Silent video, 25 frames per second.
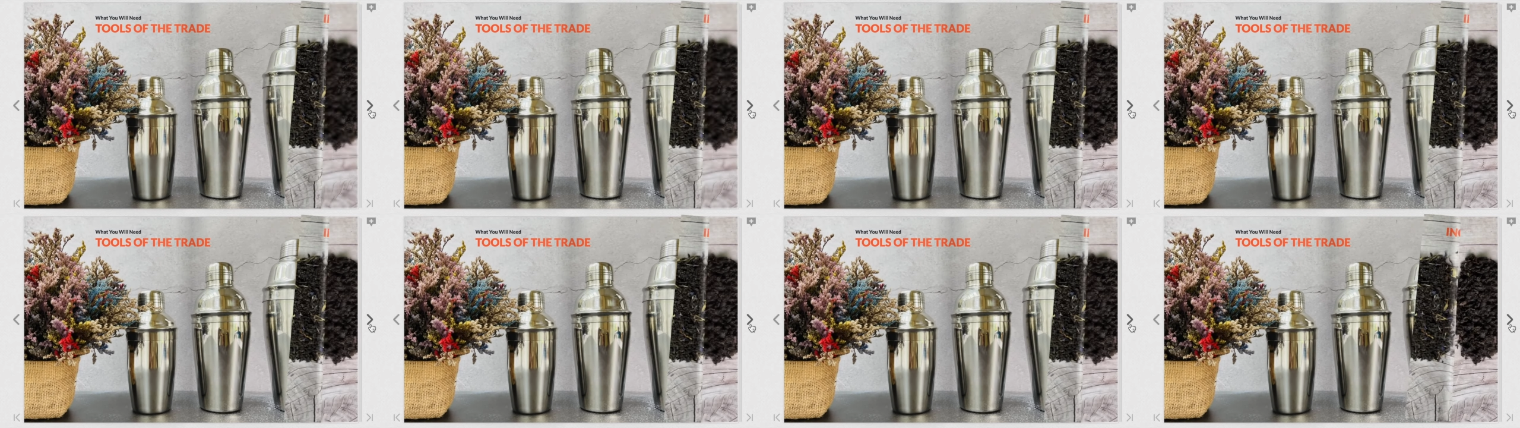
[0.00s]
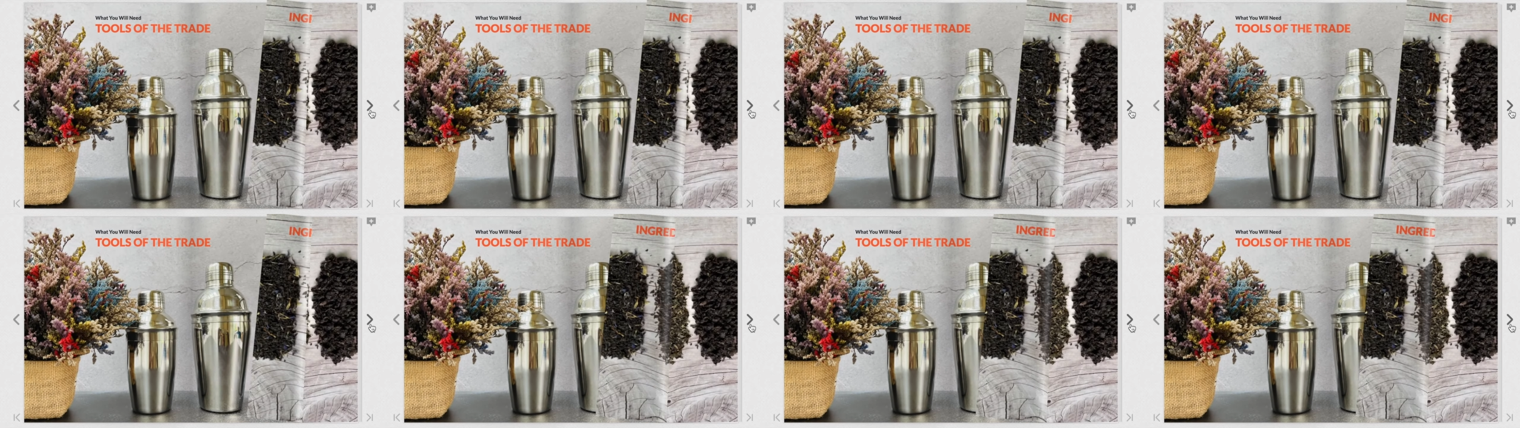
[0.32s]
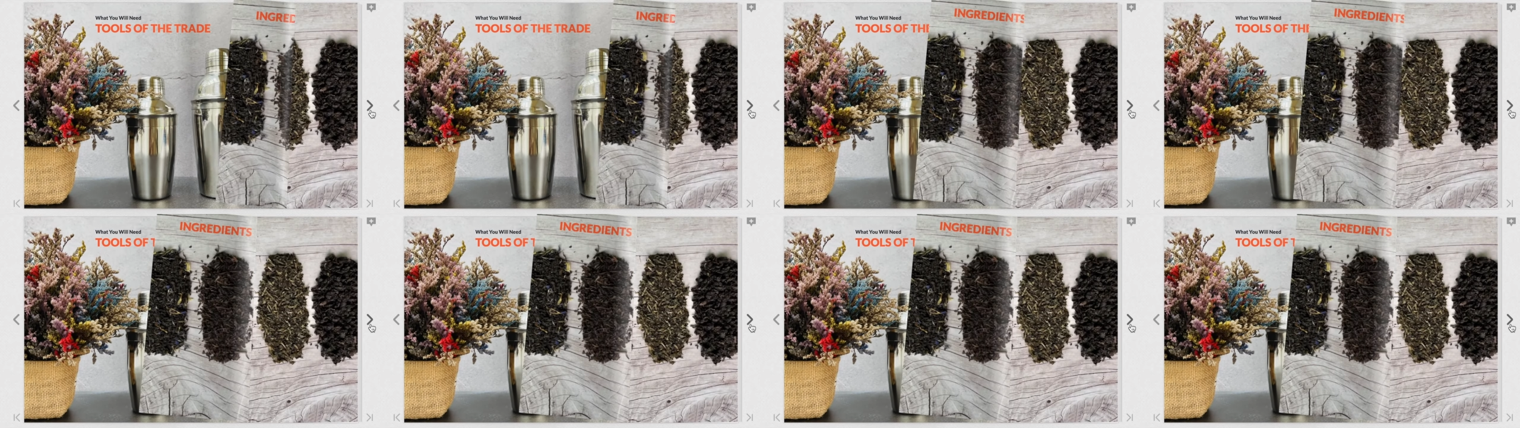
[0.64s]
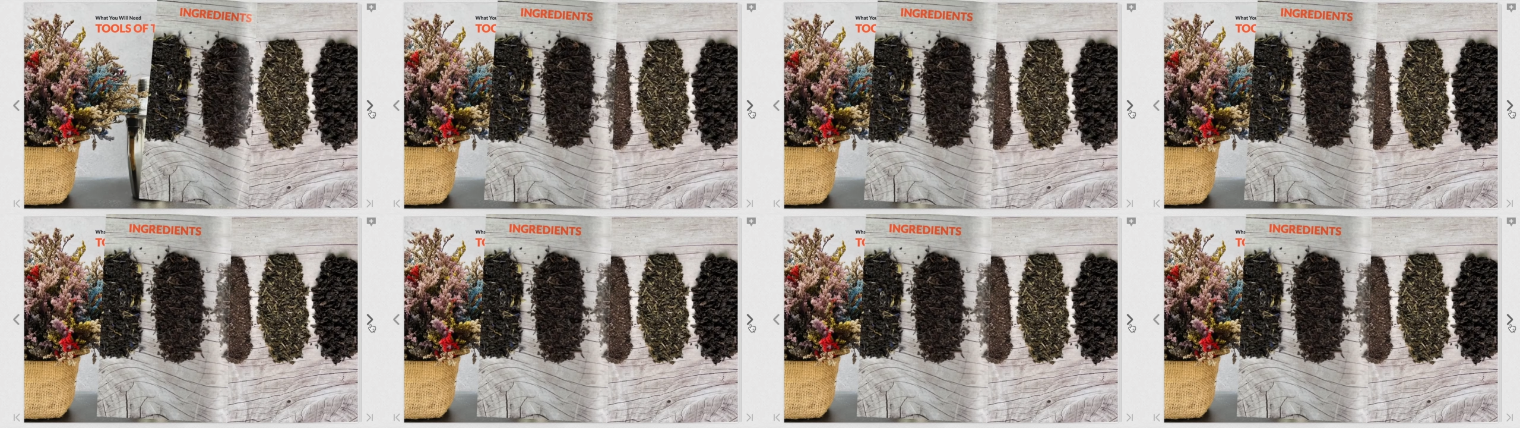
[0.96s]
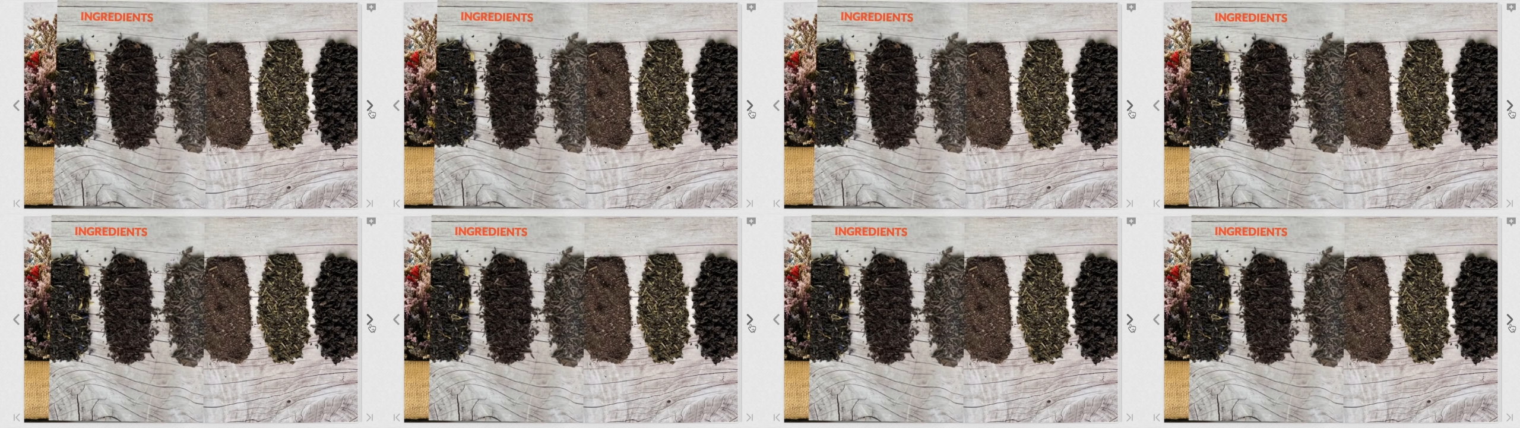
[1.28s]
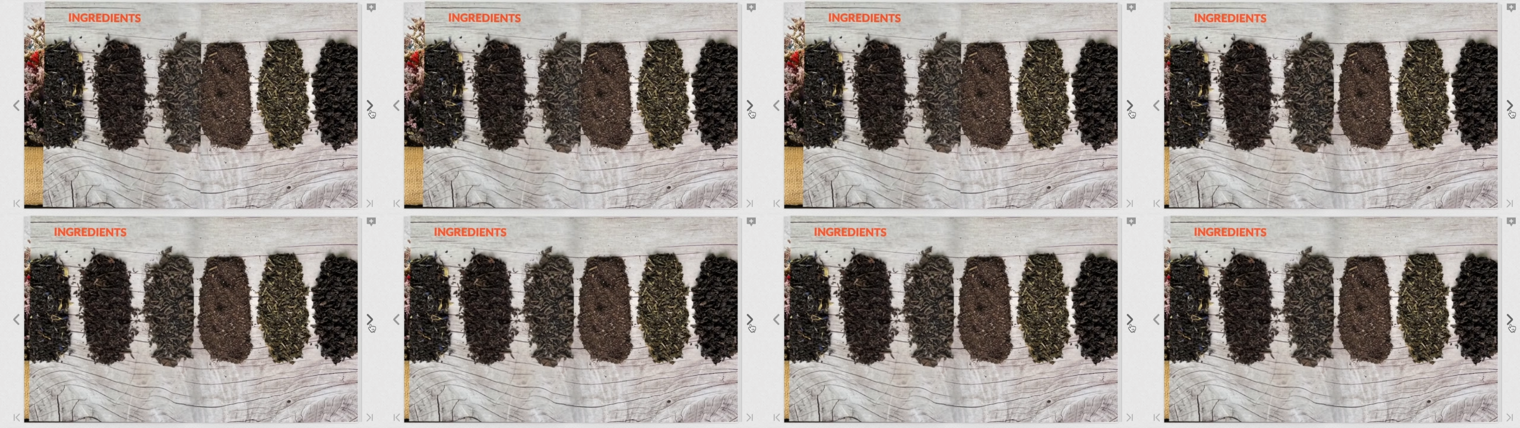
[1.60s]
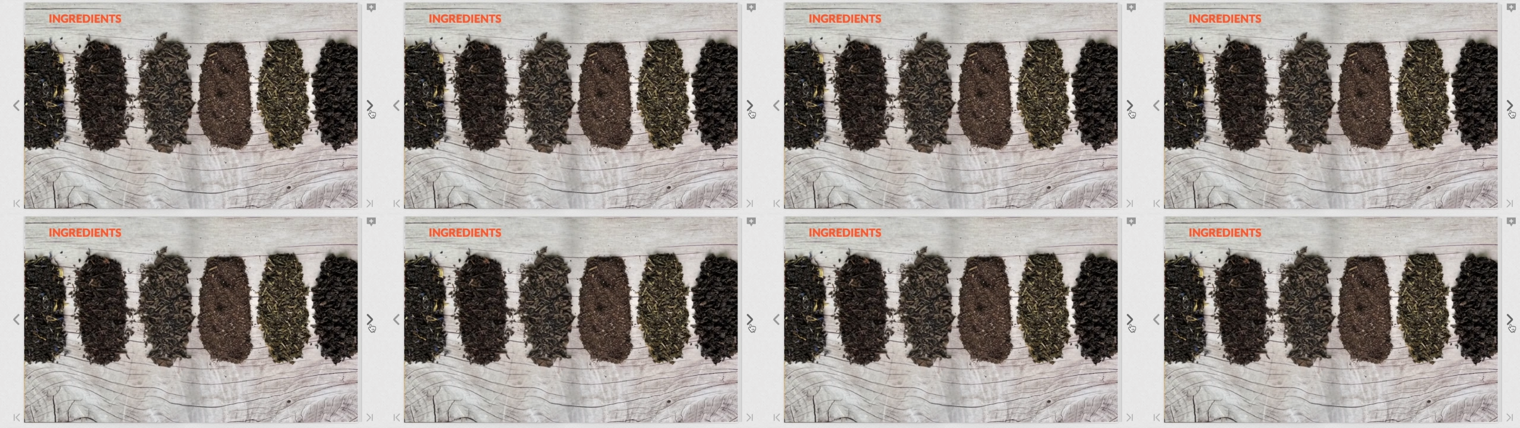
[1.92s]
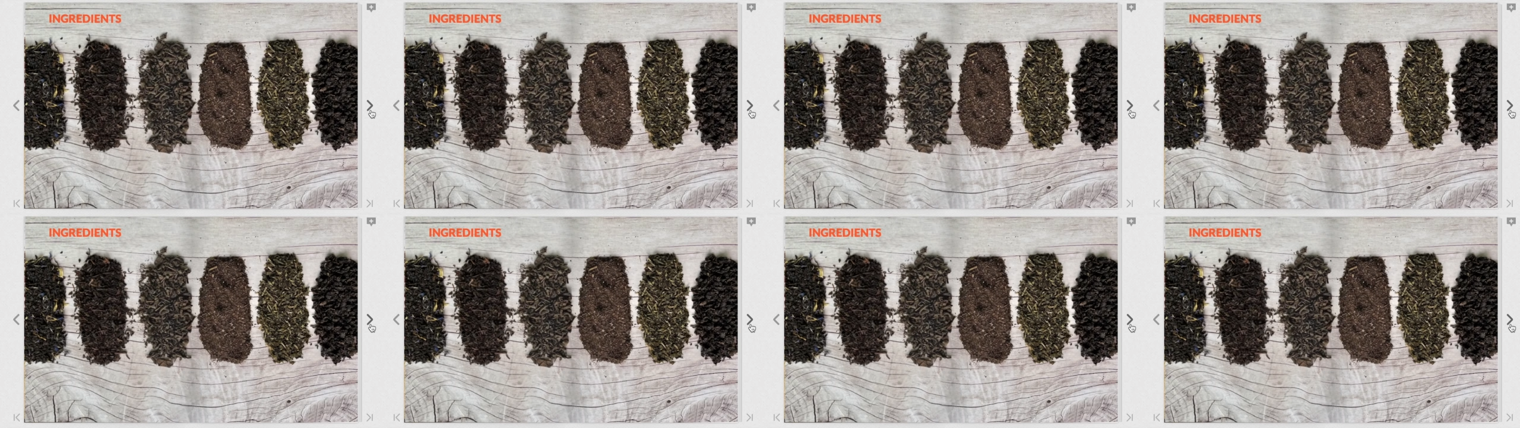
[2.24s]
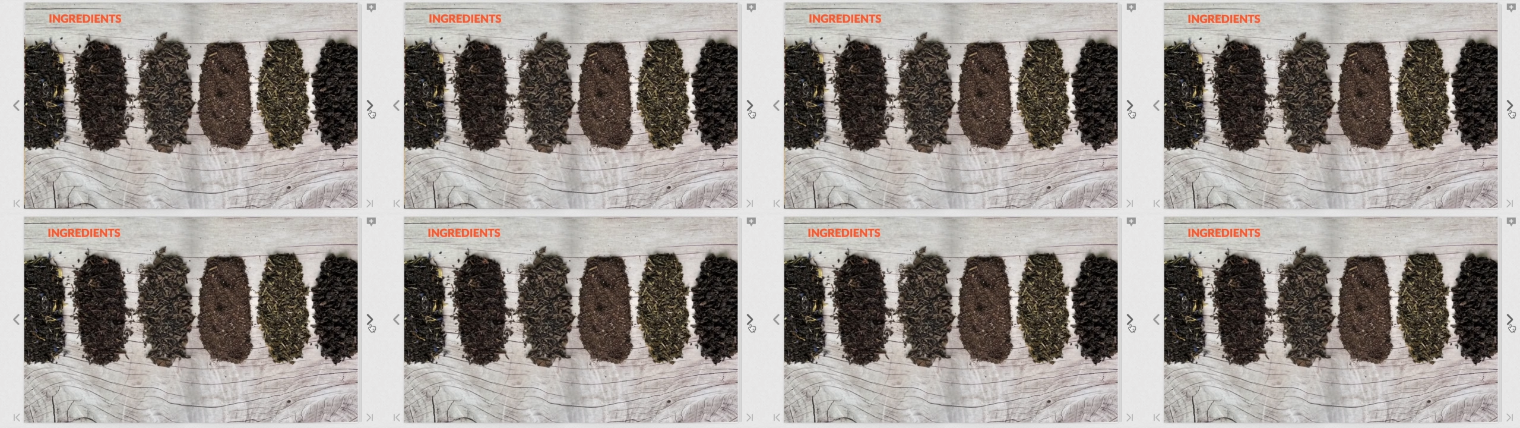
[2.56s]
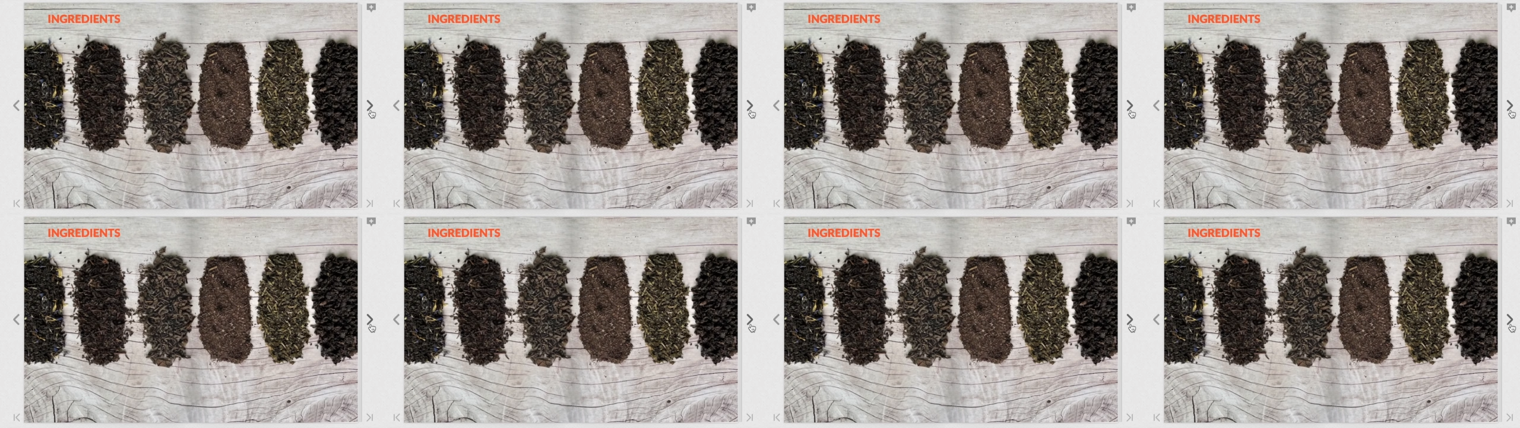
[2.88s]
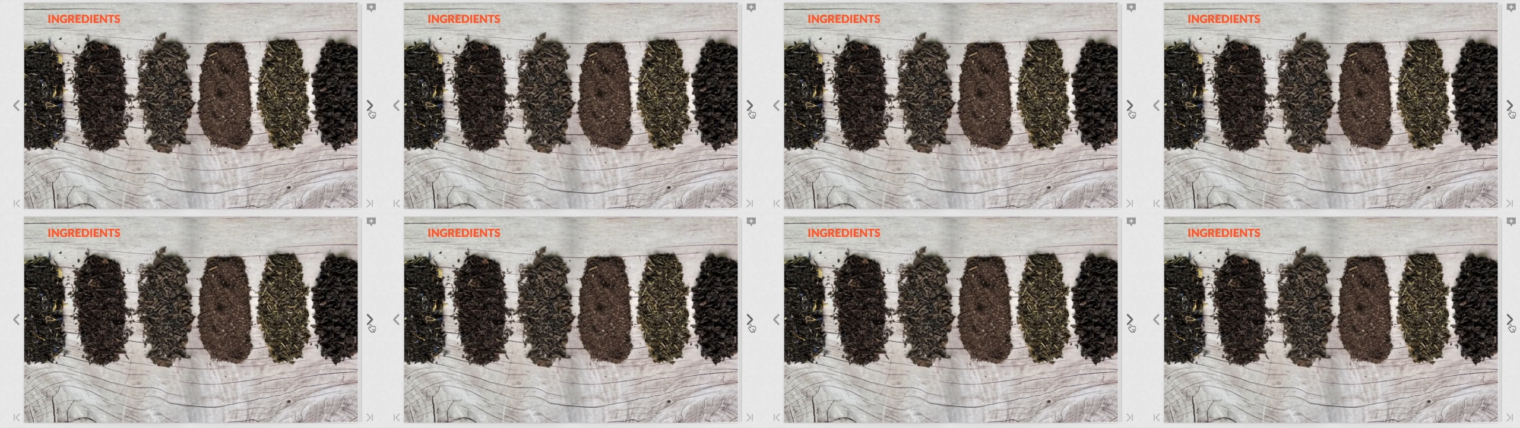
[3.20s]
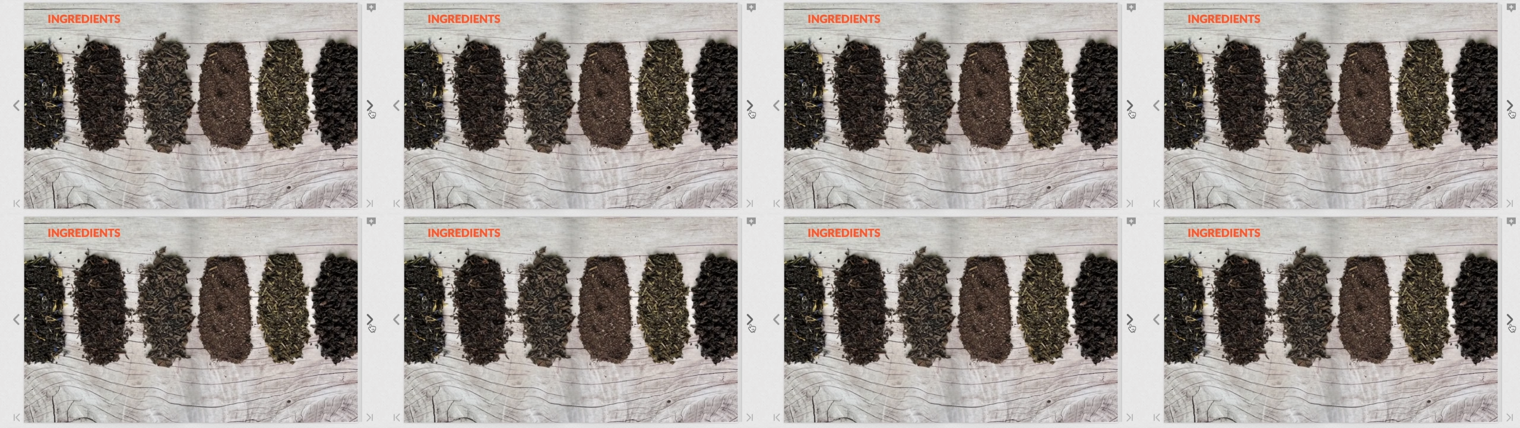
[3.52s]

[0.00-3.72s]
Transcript: (no speaker visible)